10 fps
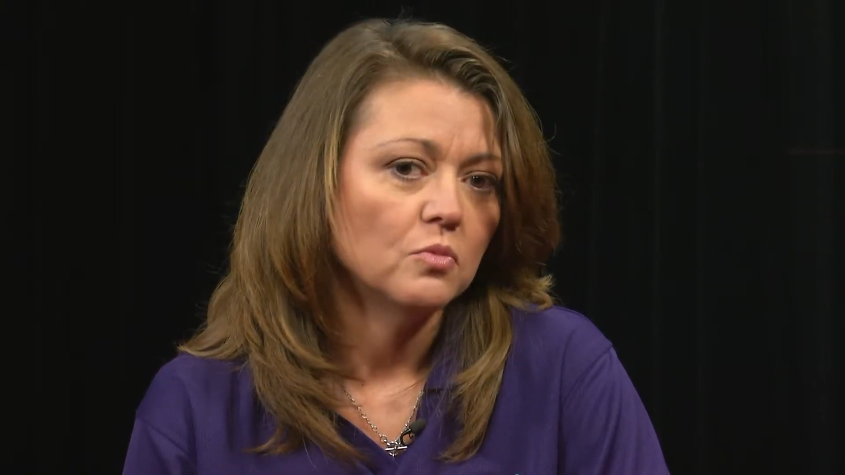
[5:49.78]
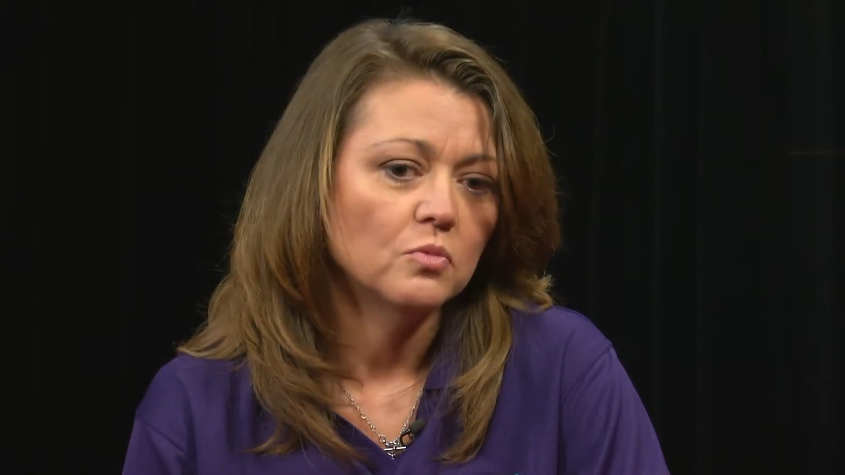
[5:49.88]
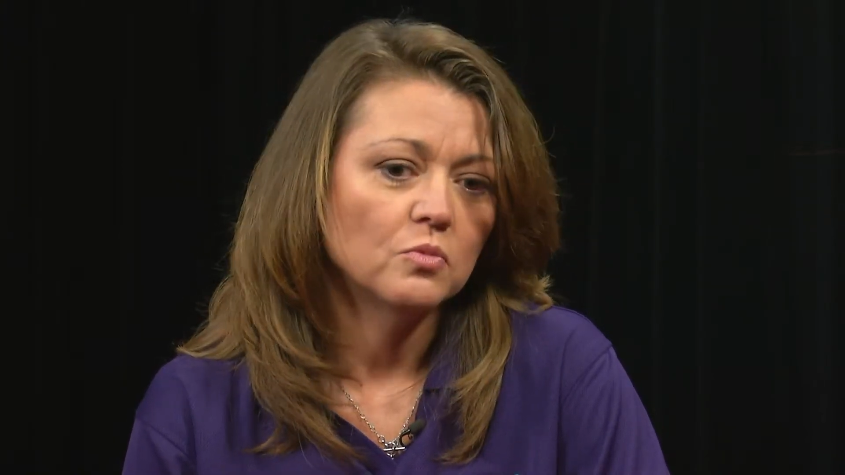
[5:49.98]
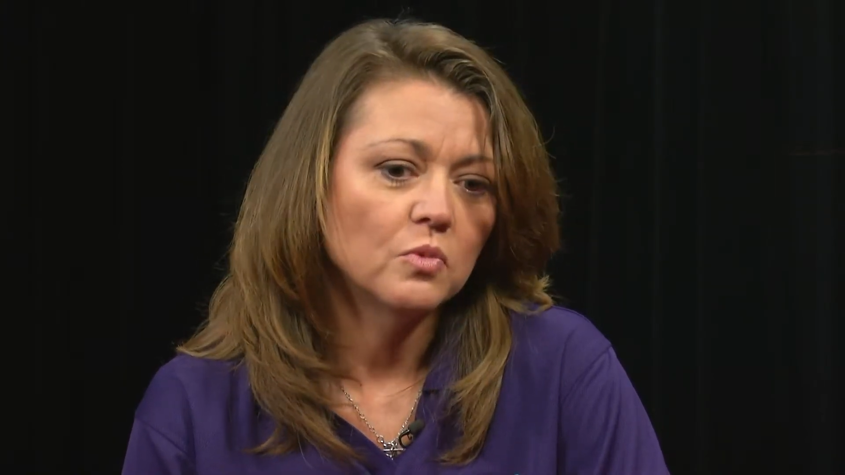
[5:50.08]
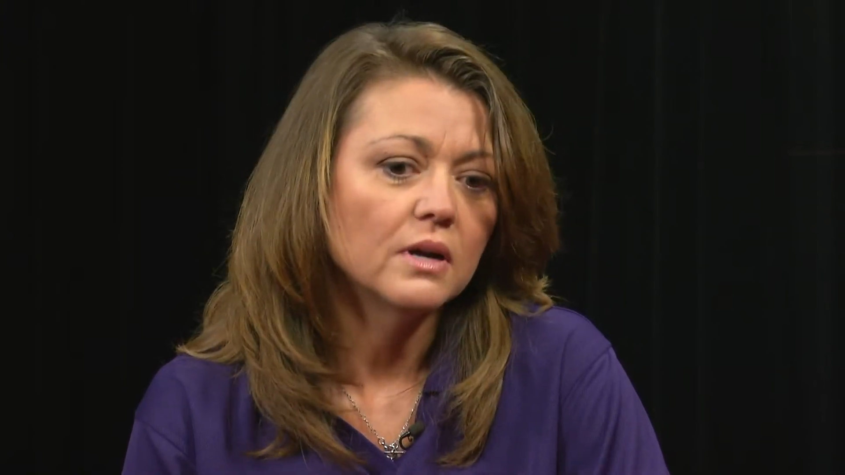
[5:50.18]

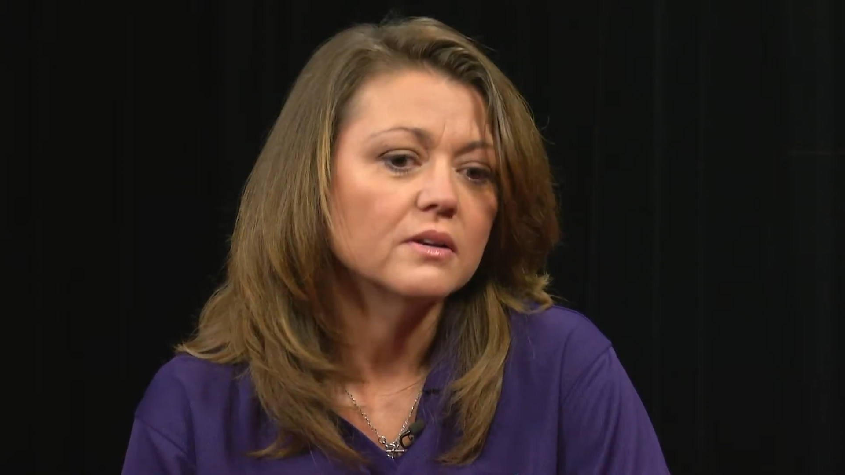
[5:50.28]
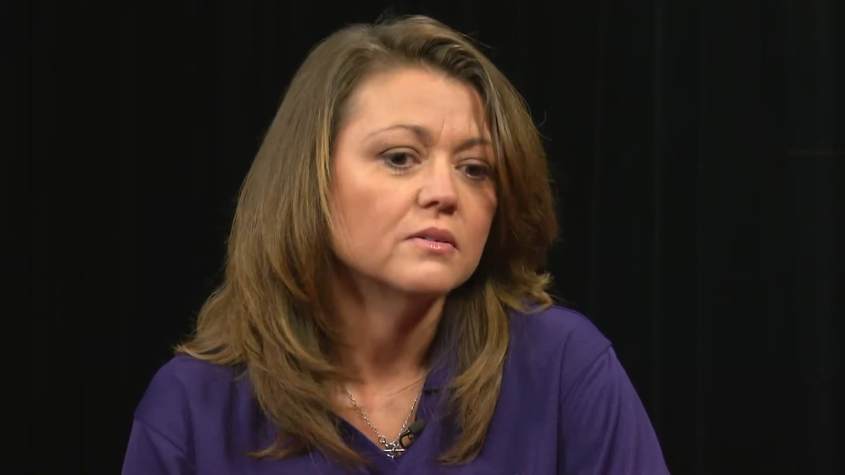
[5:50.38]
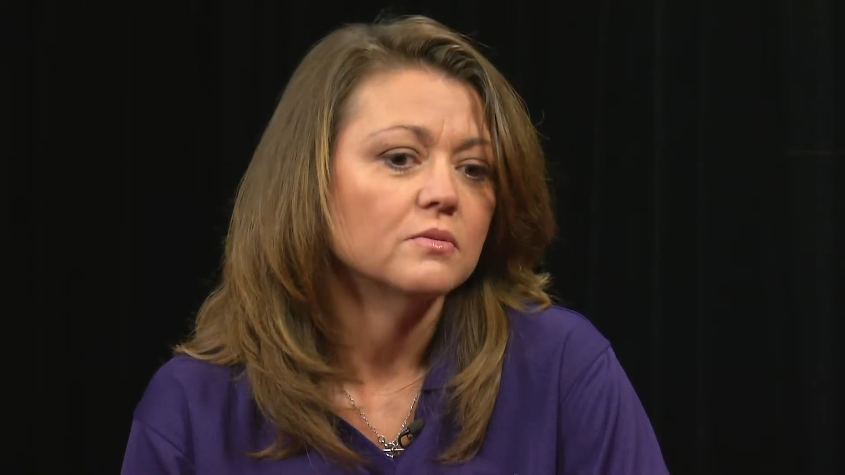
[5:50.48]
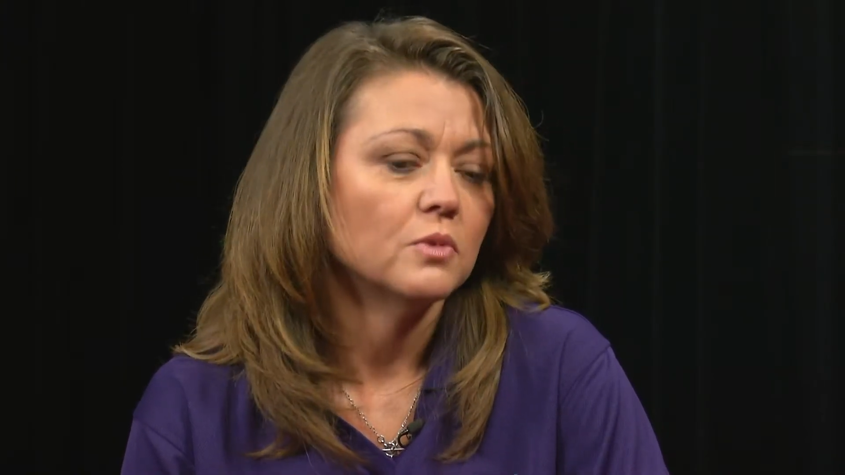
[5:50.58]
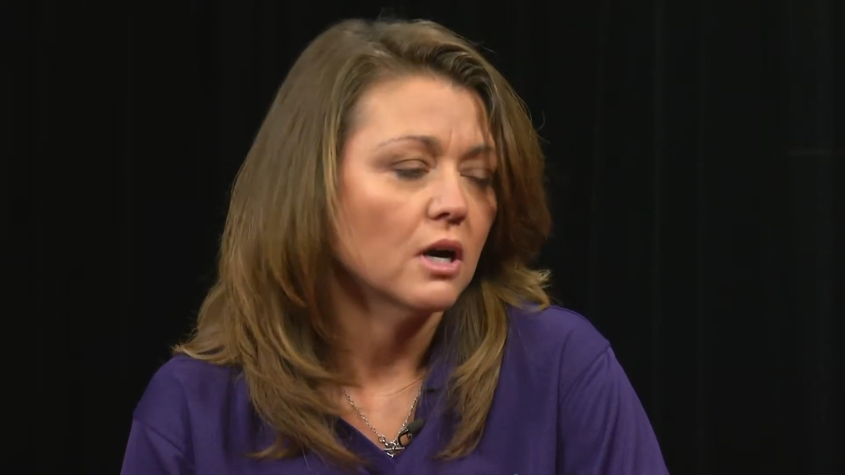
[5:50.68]
what
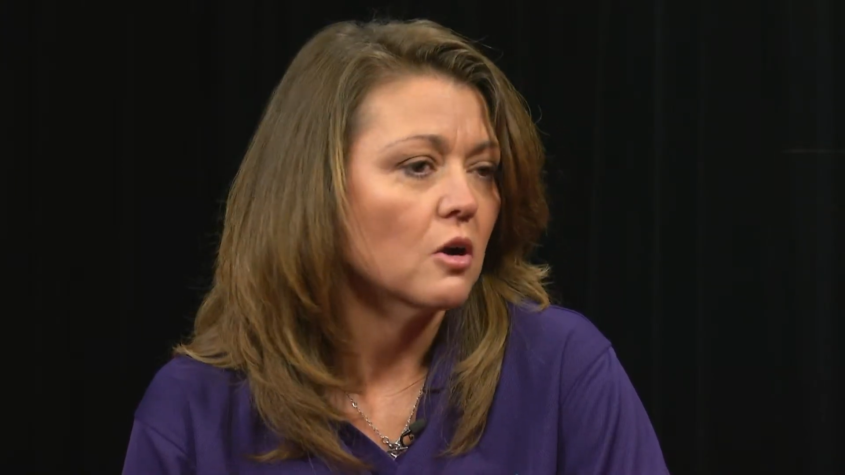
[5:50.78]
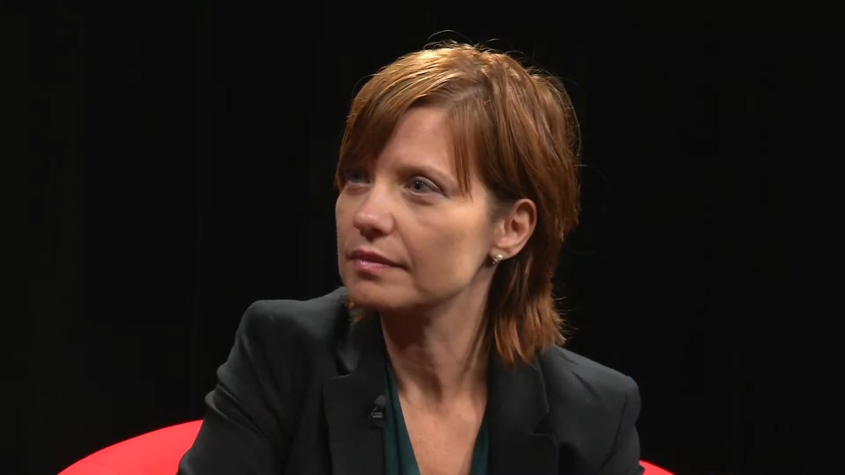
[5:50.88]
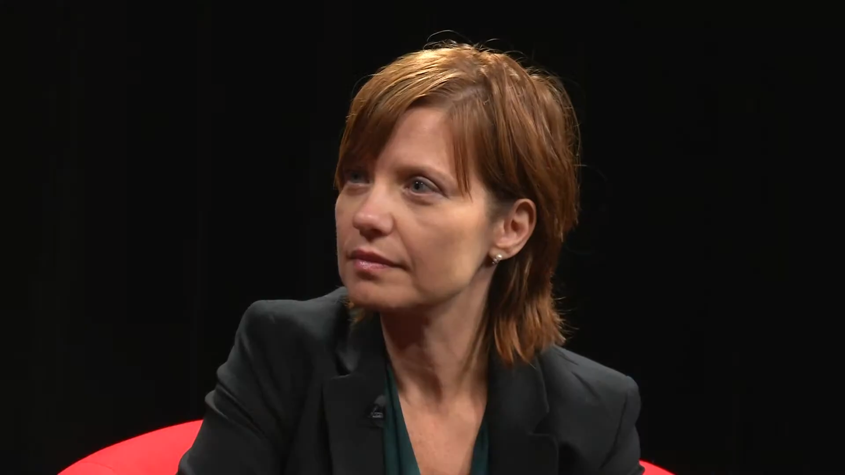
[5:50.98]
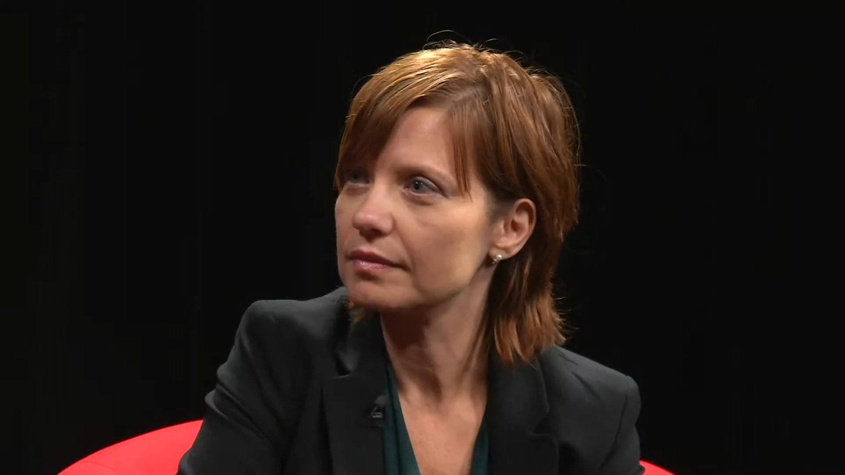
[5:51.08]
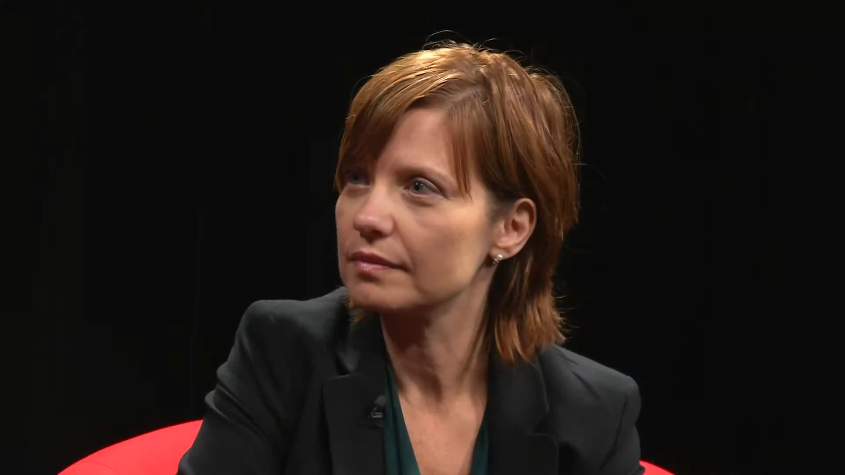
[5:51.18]
our
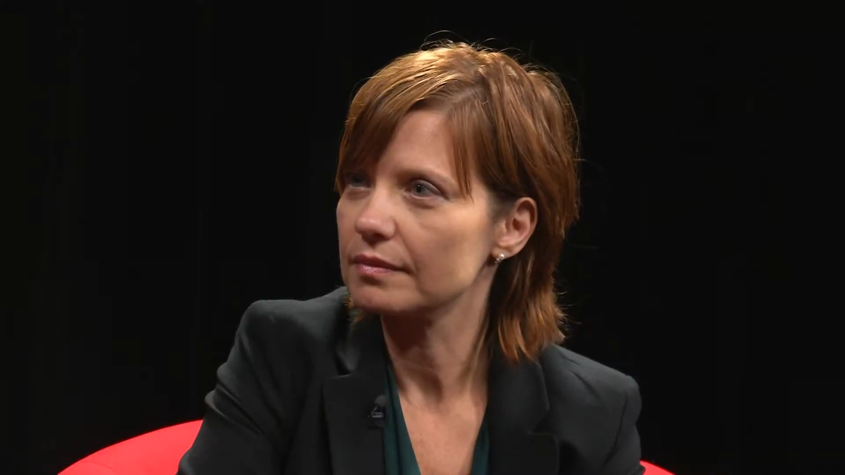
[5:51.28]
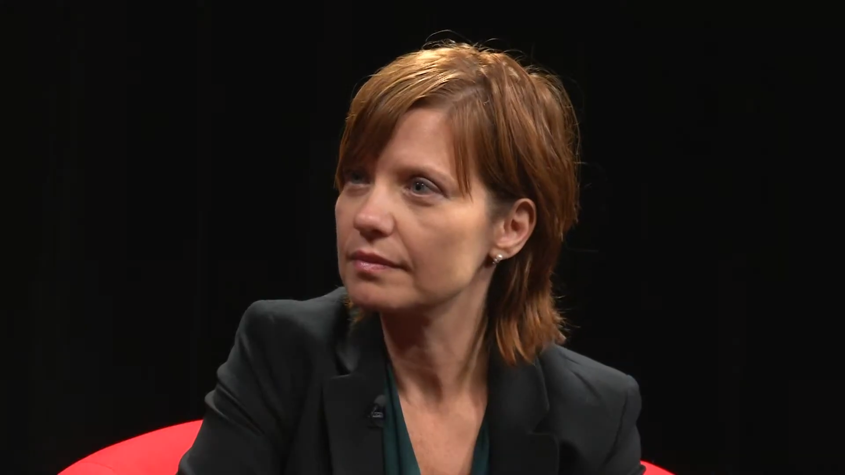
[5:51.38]
goals are,